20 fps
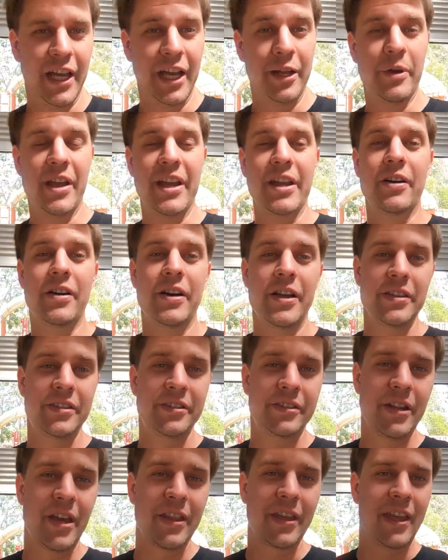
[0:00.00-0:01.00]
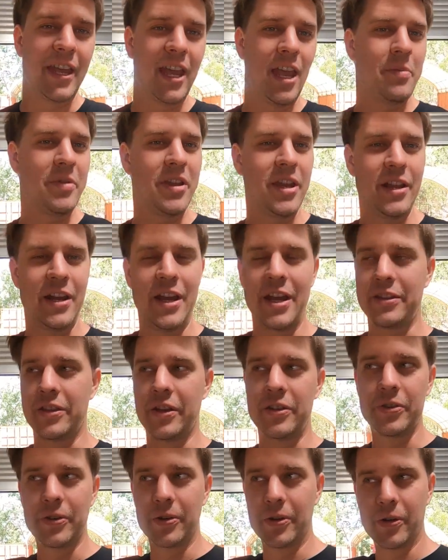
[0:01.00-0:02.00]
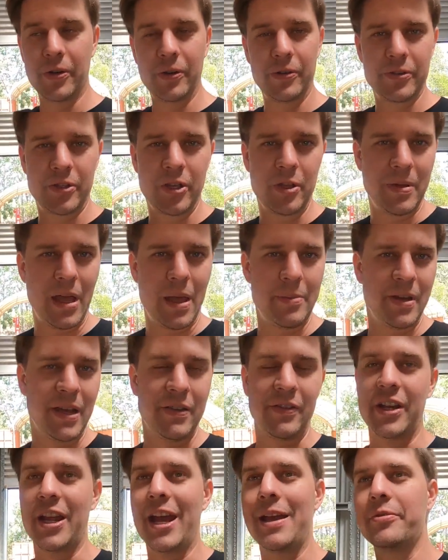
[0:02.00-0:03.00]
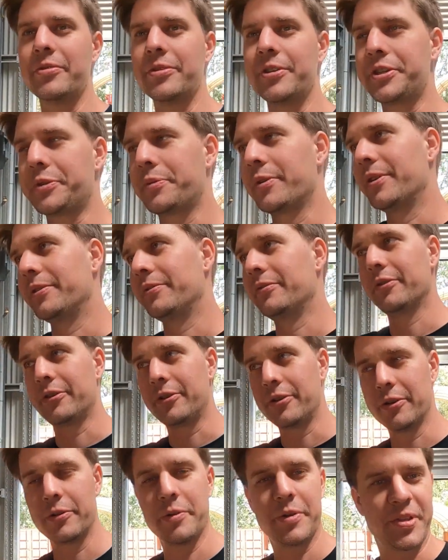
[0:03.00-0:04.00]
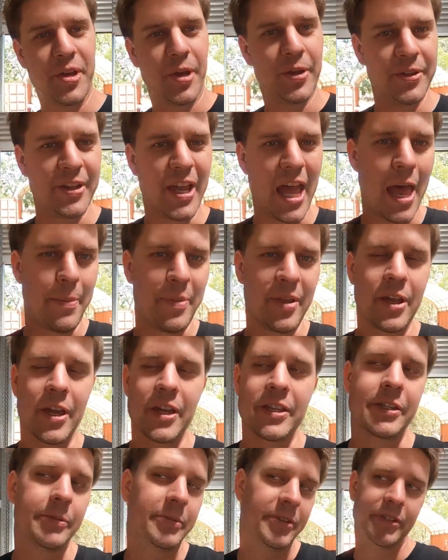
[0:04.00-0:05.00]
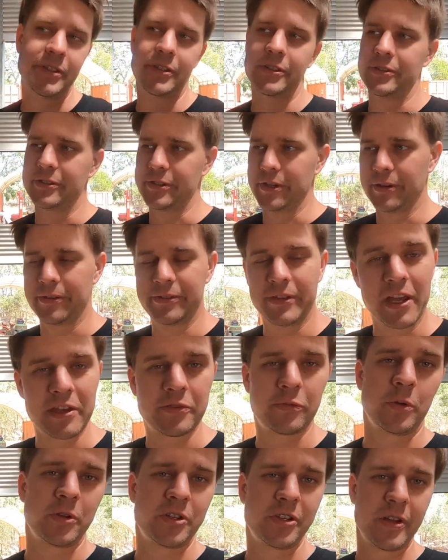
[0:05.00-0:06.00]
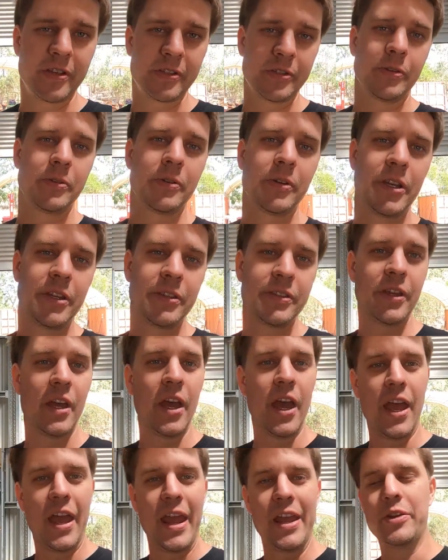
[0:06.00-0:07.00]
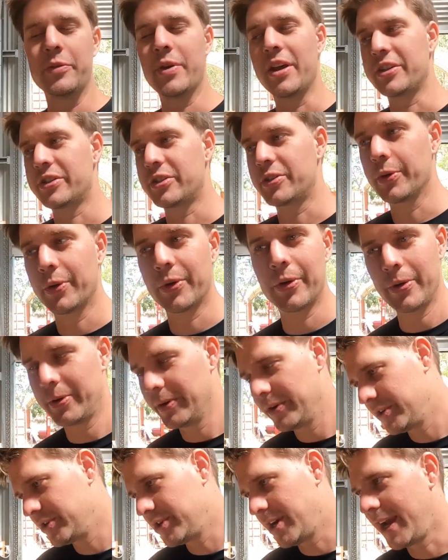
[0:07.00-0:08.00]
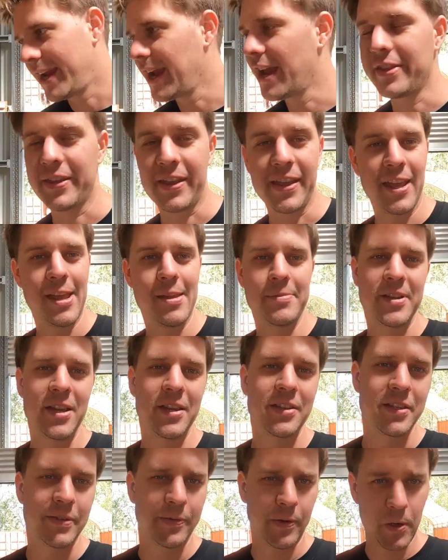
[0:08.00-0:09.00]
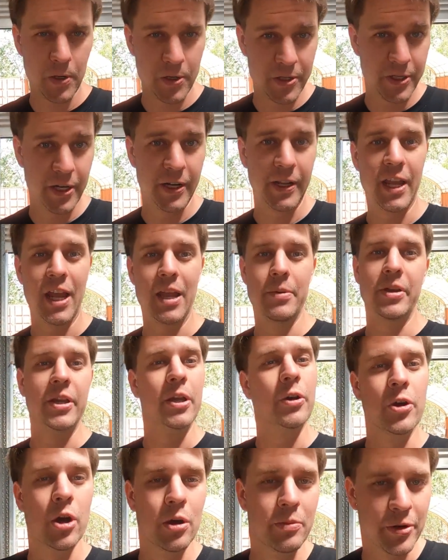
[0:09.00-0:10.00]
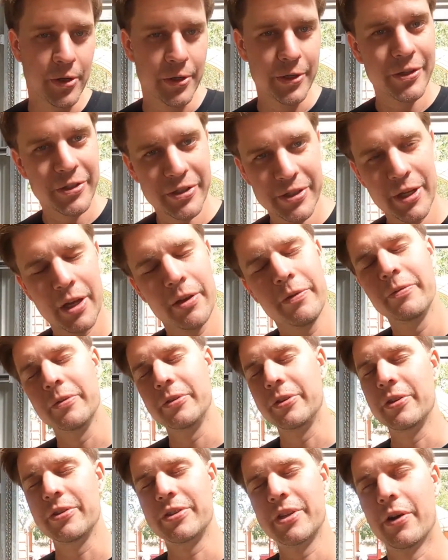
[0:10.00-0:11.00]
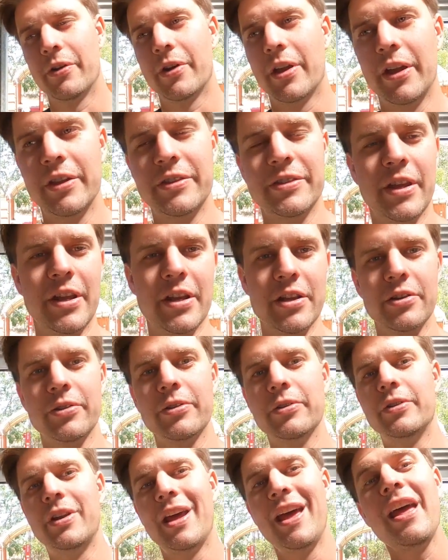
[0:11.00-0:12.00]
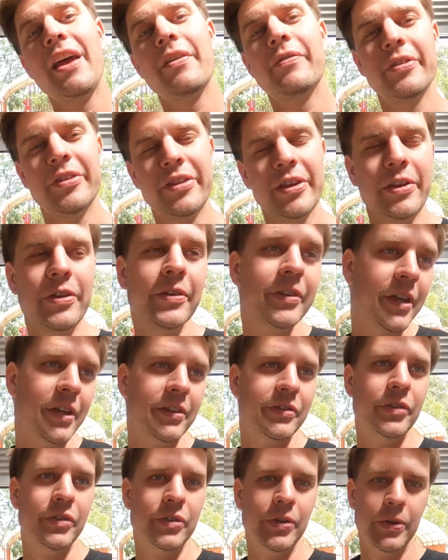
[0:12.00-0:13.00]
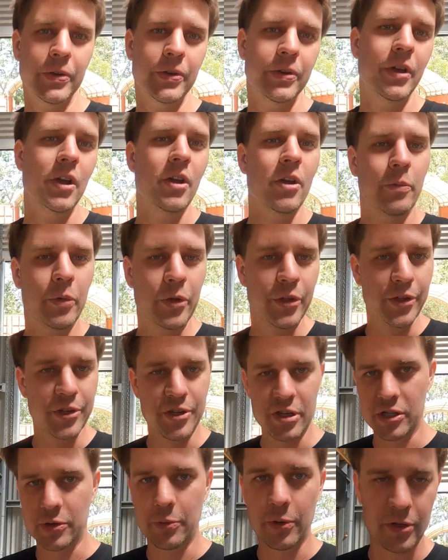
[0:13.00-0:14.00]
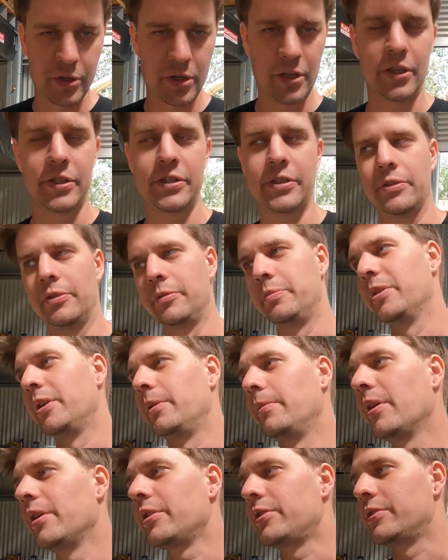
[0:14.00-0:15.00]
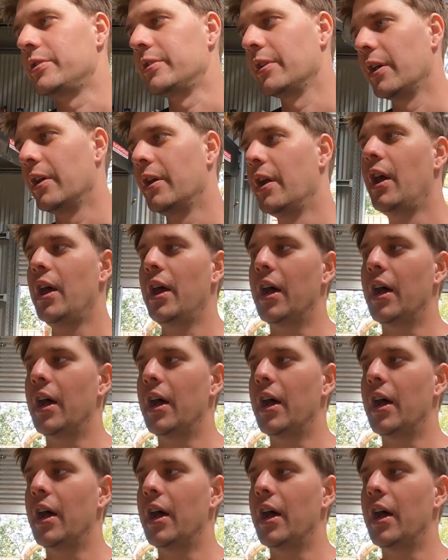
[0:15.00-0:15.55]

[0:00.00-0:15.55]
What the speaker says: Anyway, guys, another cam kit out the door. Super happy to have our name on this one. Good result, happy customers. So thanks for watching as always. Head to our store, check out the cam kits. If you're interested in camming your Commodore yourself, we do sell kits that include everything you need to do what you just watched us do, pretty much. So